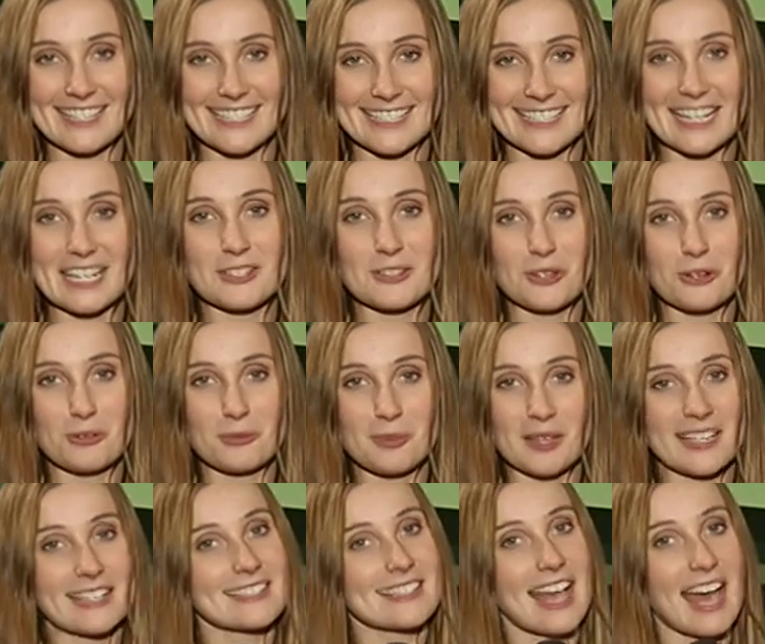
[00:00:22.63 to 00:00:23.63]
Stay tuned
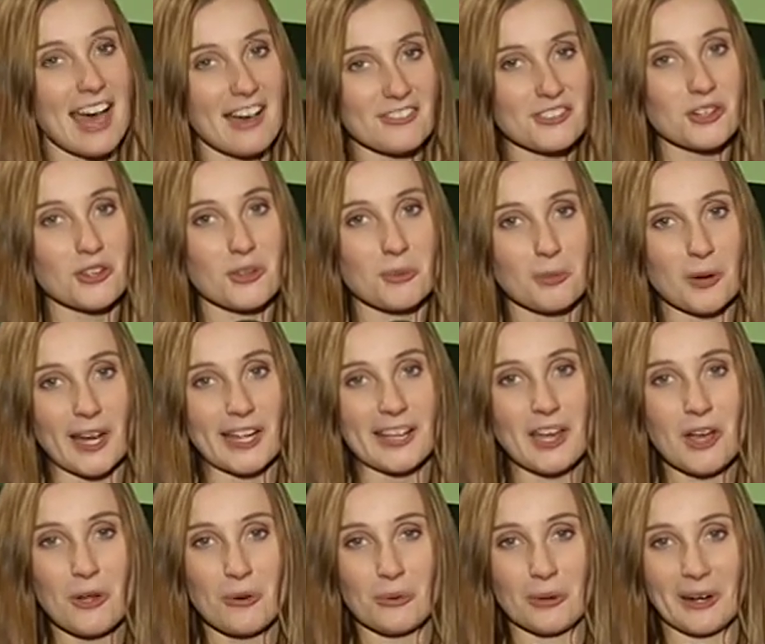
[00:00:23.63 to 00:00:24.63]
because after the
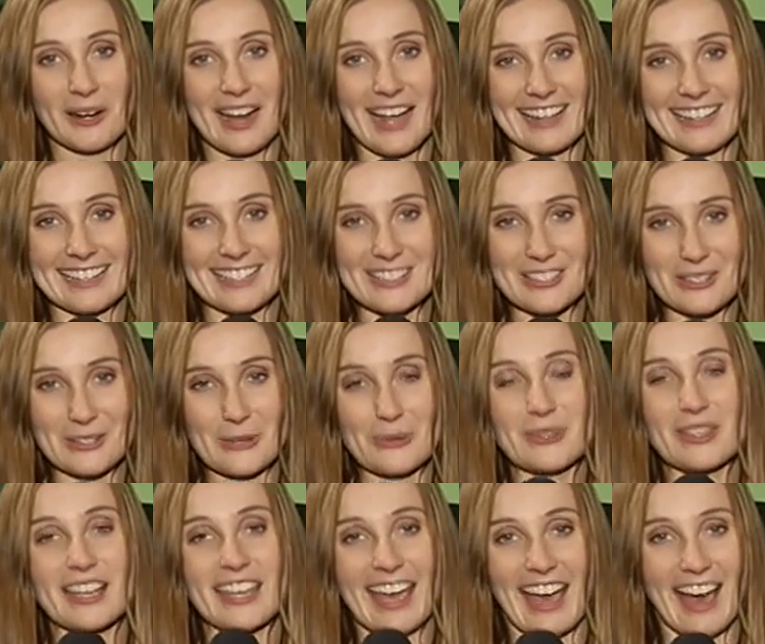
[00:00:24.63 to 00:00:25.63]
break, we're heading
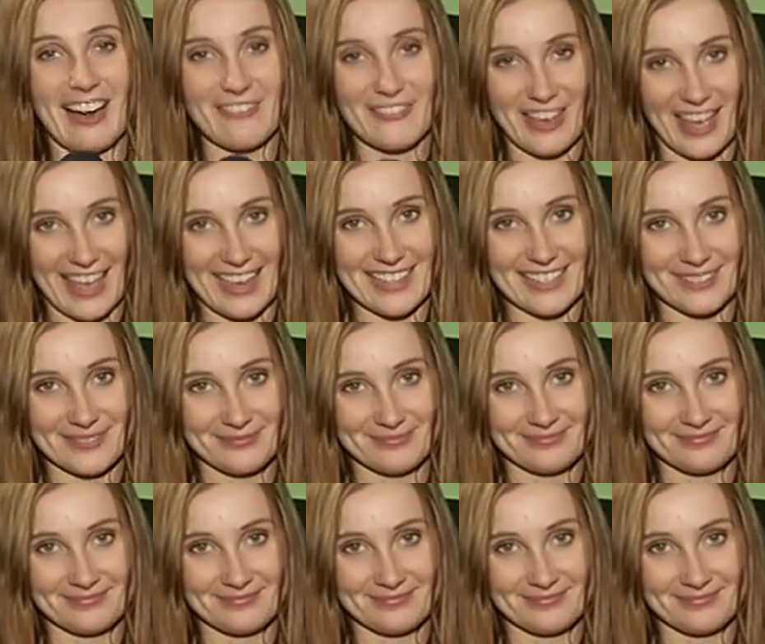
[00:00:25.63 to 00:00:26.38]
to the cafe.